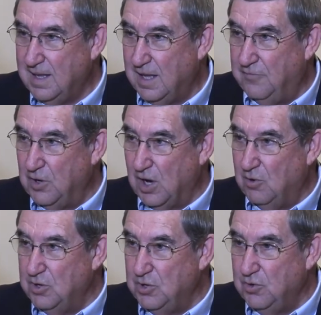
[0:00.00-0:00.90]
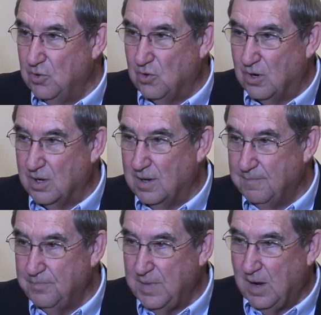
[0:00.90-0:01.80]
If you go to New York
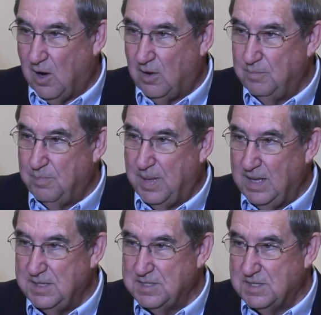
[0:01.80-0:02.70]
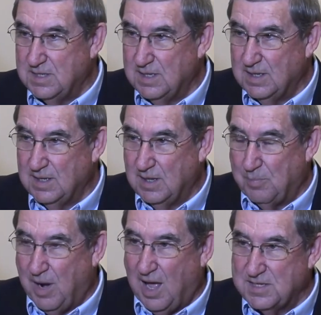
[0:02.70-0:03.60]
on Peace, the
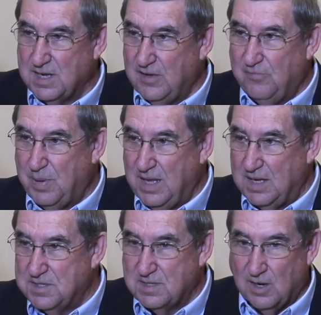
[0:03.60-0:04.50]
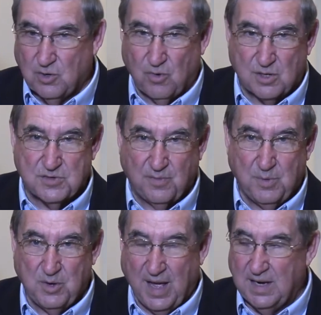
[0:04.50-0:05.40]
Plaza of Peace across from
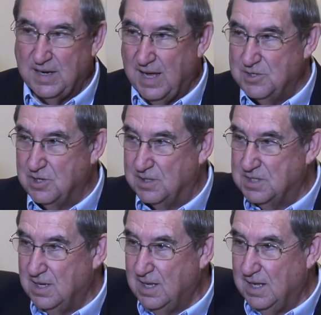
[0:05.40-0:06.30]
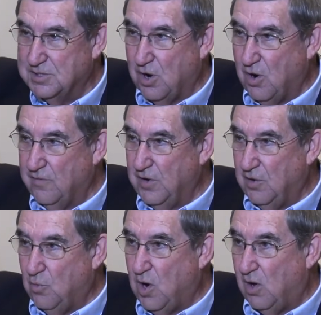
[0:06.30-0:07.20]
the United Nations, it's carved on
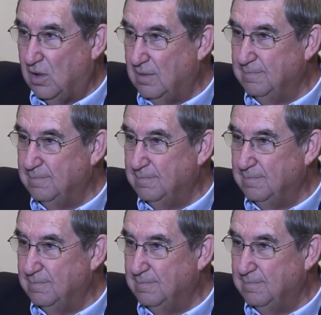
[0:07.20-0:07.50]
a wall.